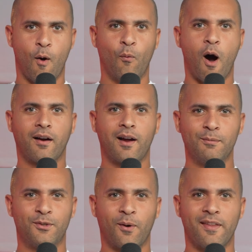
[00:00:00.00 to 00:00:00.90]
Welcome
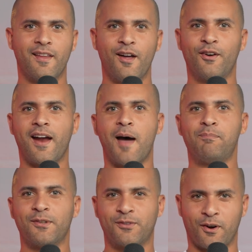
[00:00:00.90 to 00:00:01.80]
to another episode